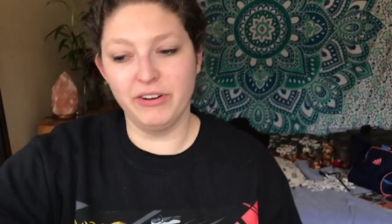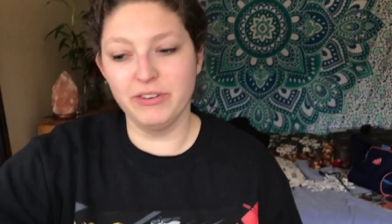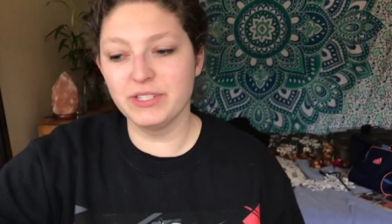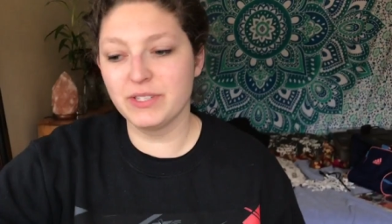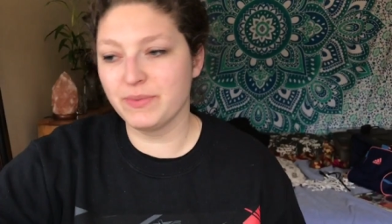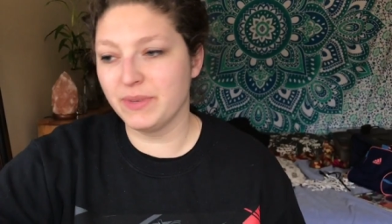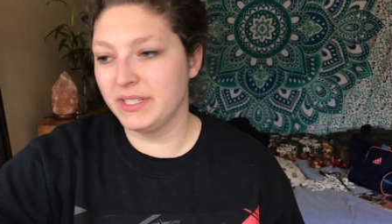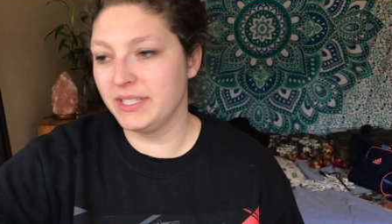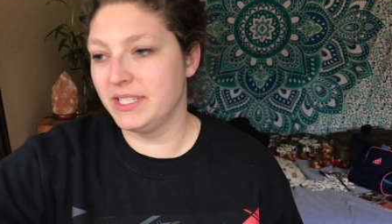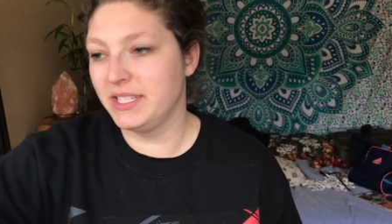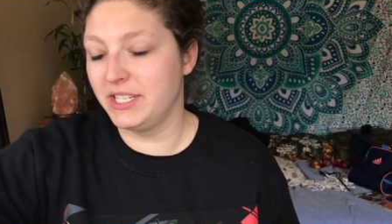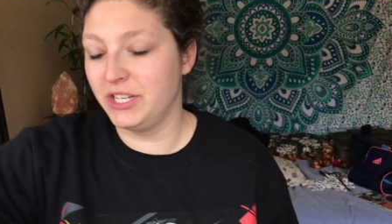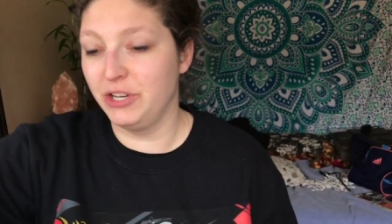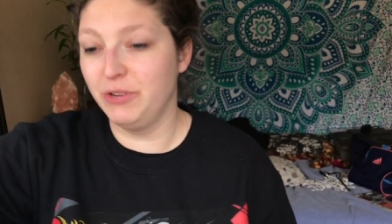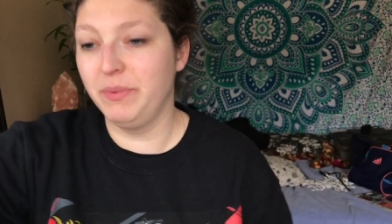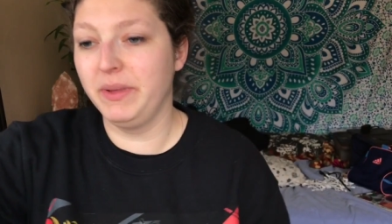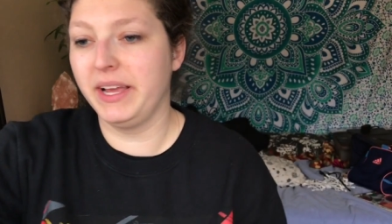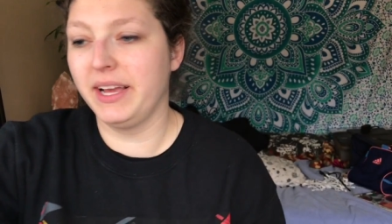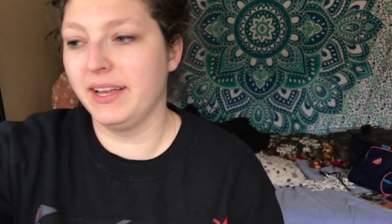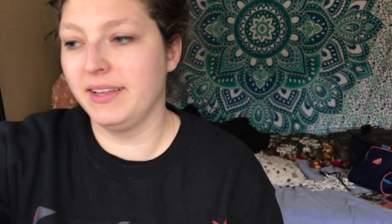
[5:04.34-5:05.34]
those ones
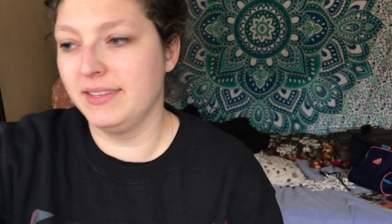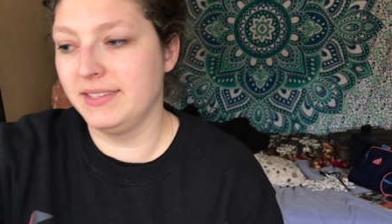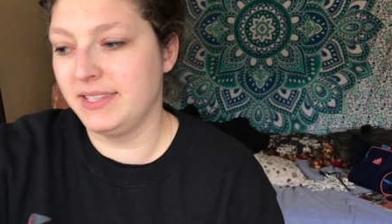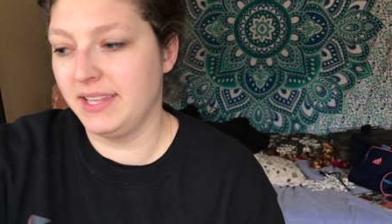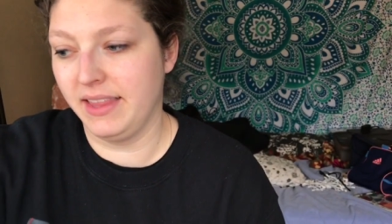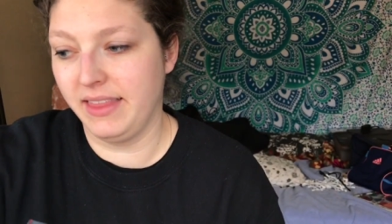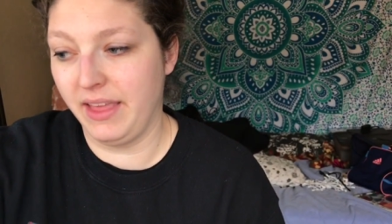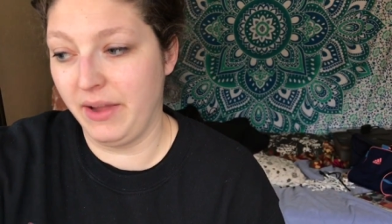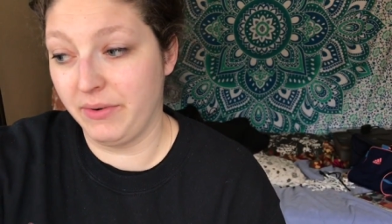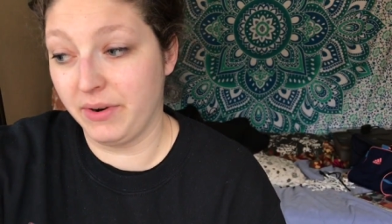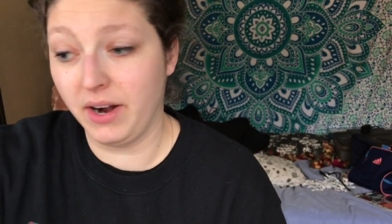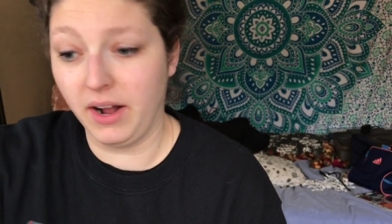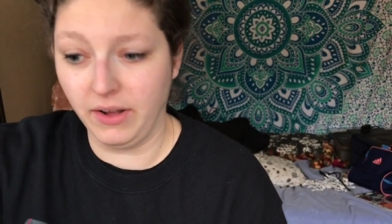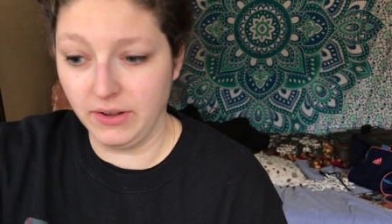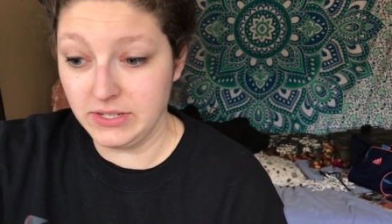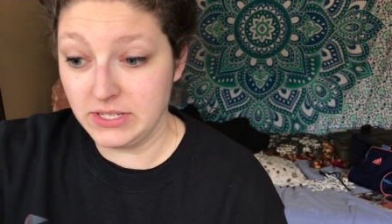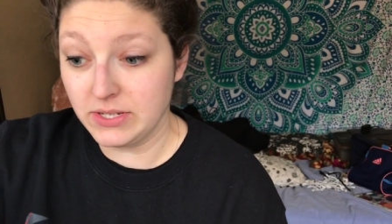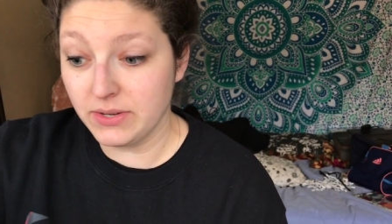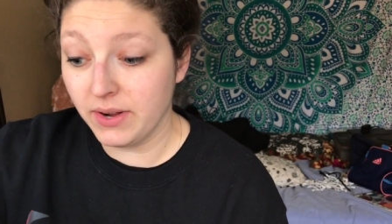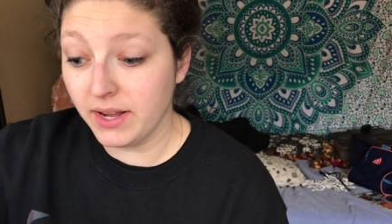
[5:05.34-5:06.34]
too because they were
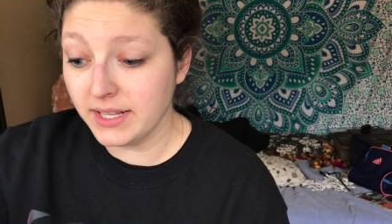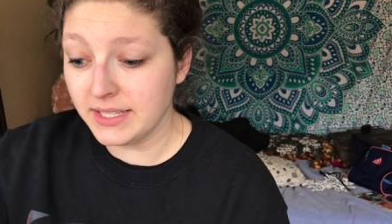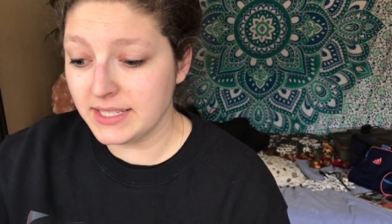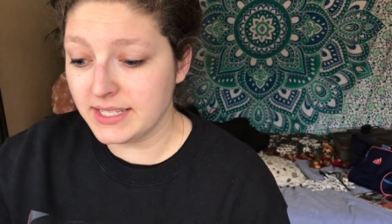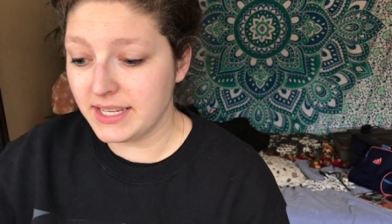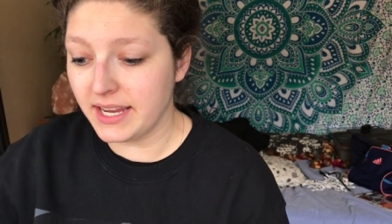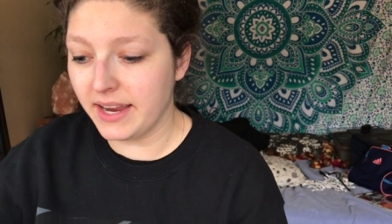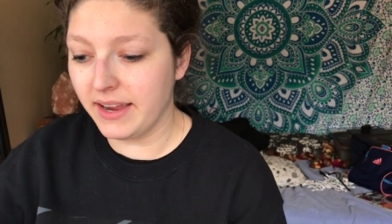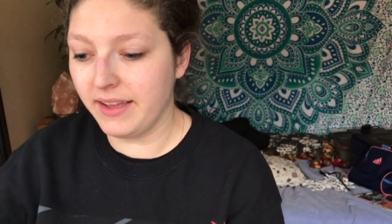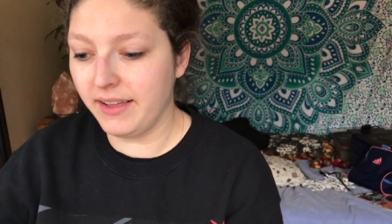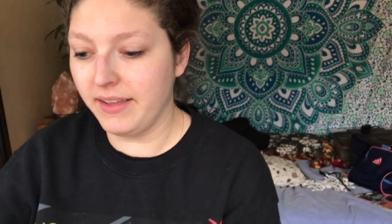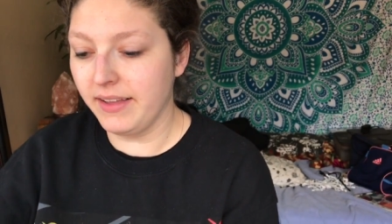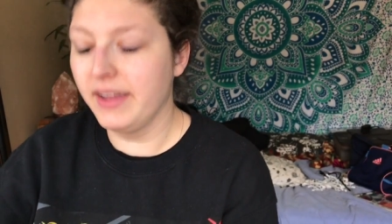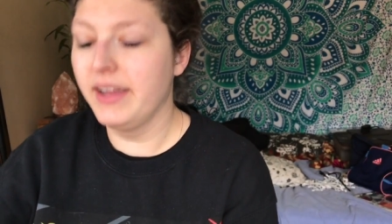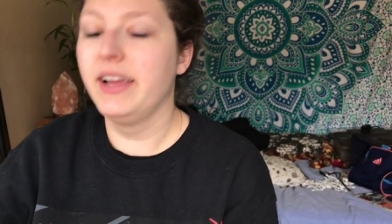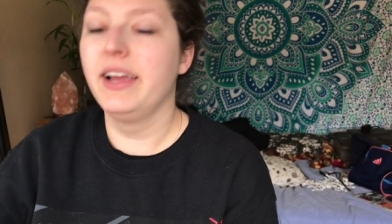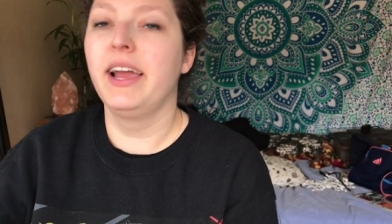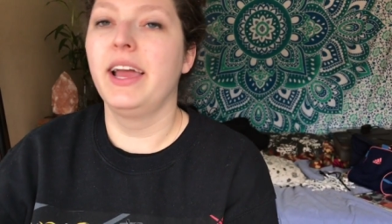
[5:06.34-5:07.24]
also on sale,